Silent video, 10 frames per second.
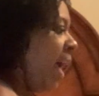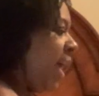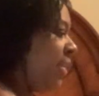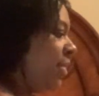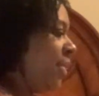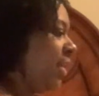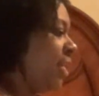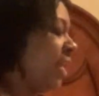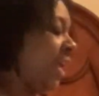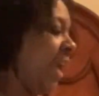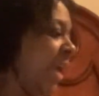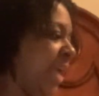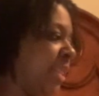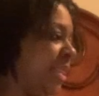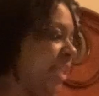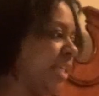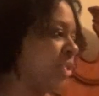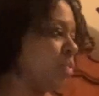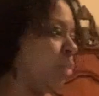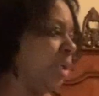and then they had
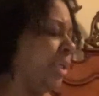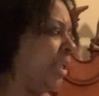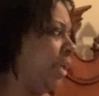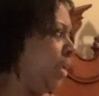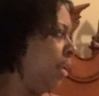this one.